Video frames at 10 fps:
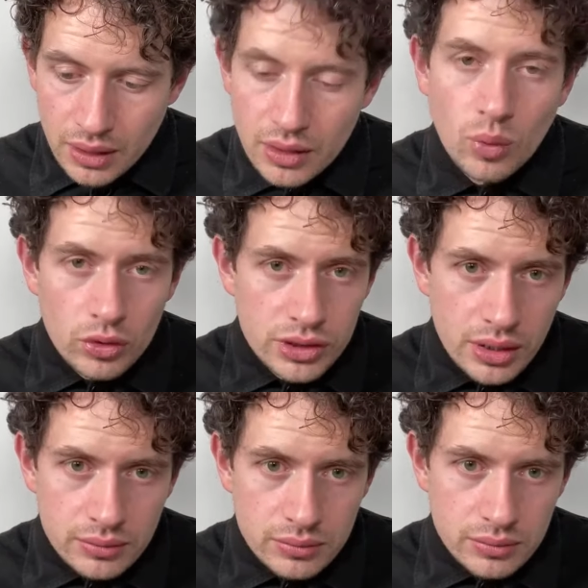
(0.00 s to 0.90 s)
the
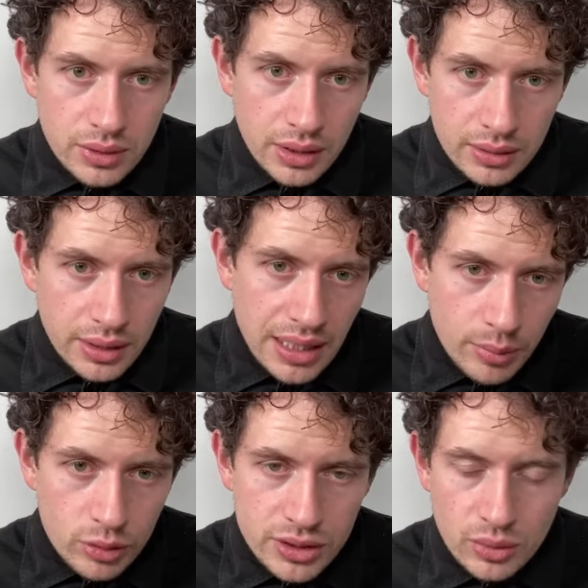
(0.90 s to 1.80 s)
water, the
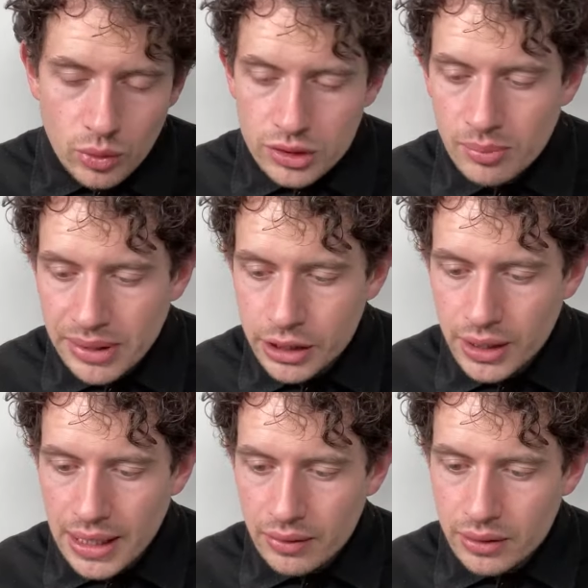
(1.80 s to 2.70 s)
chemicals in the water,
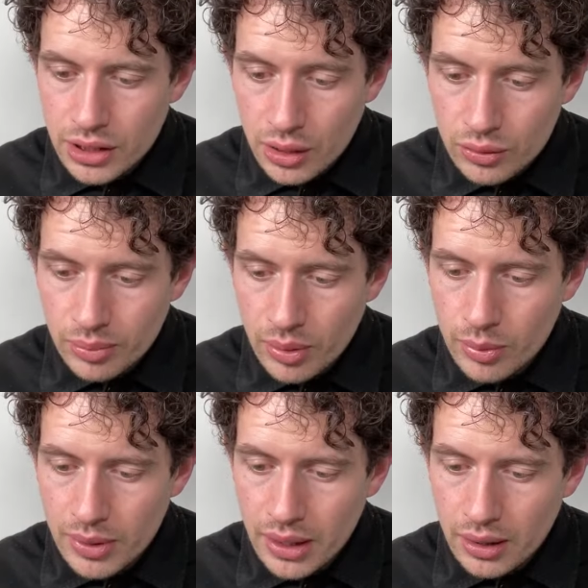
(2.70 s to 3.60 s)
bleaching out the toner
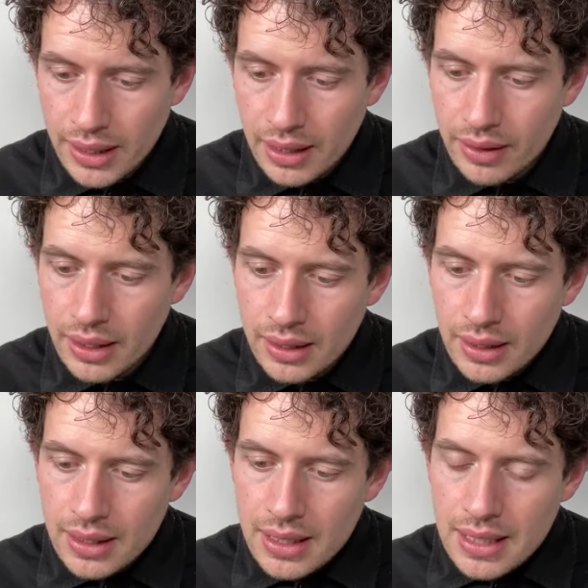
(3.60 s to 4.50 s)
probably, Kerry.
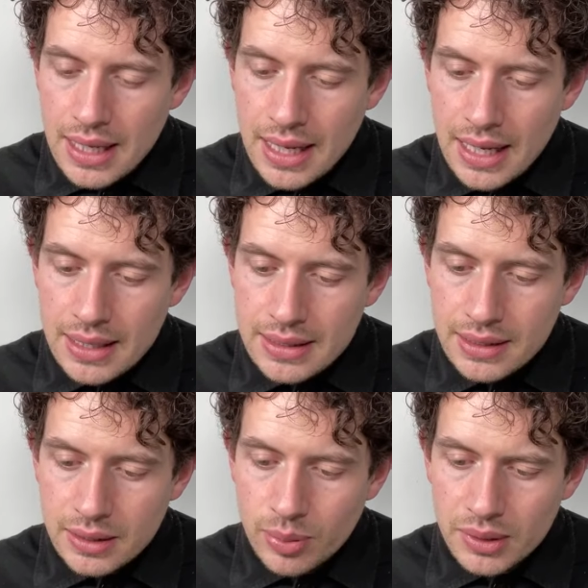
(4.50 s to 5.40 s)

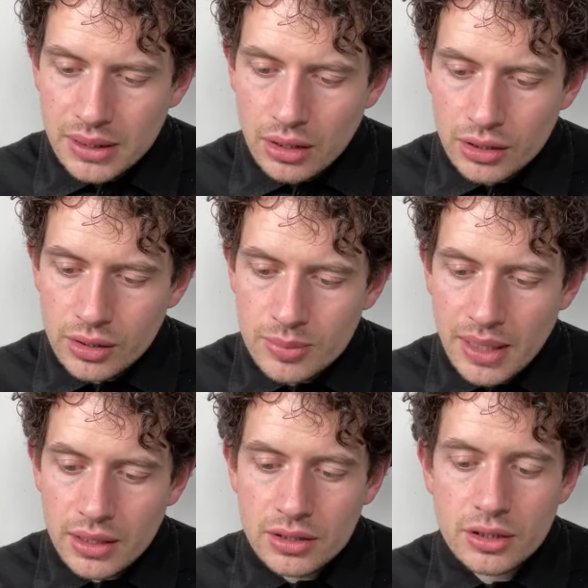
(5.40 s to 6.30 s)
So there's probably not a huge
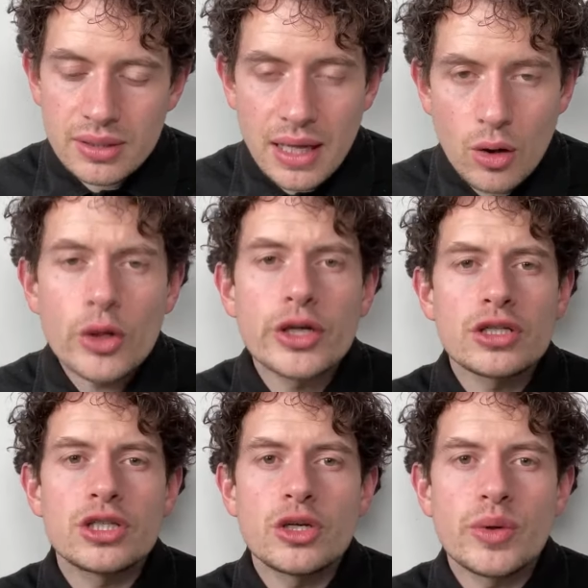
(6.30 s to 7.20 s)
amount you can do to that. All you
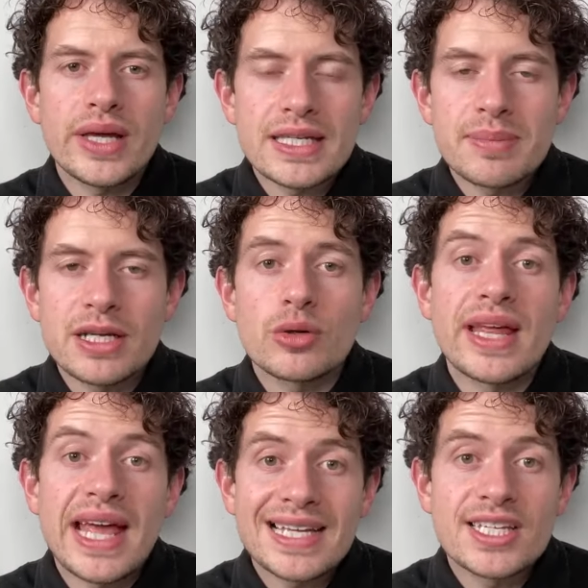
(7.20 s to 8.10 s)
can do is make sure the
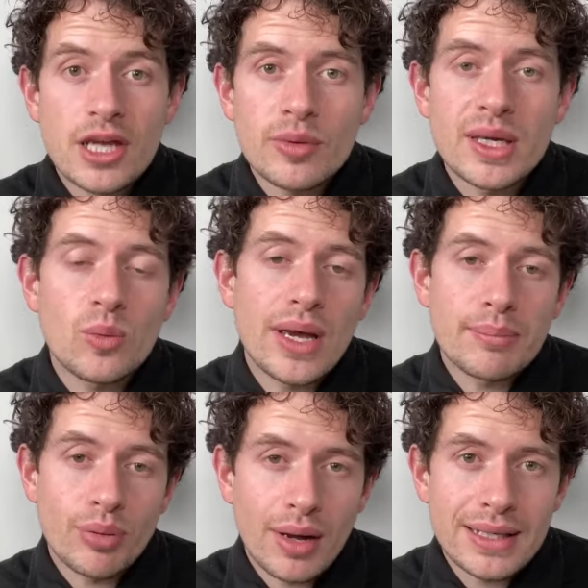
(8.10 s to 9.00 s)
hair is soaking
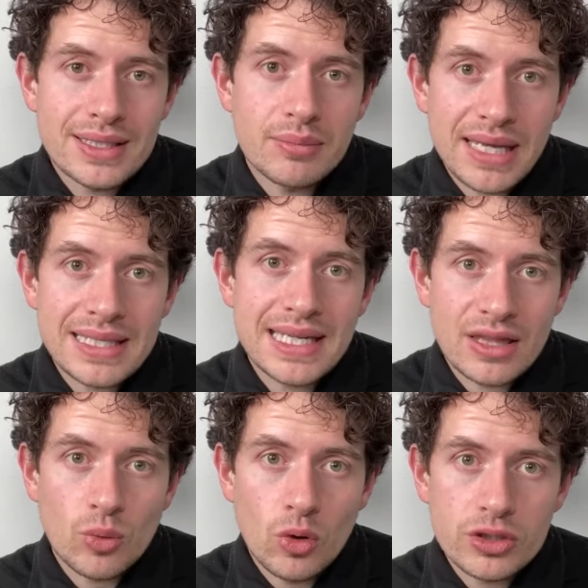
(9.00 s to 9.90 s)
wet prior to them getting
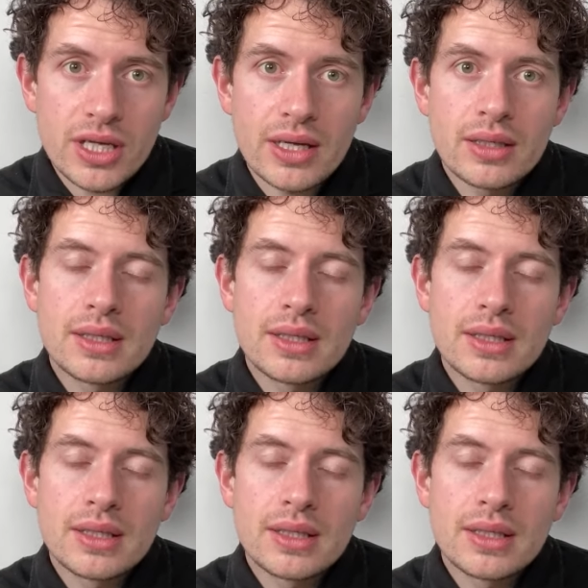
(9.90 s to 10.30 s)
in the water,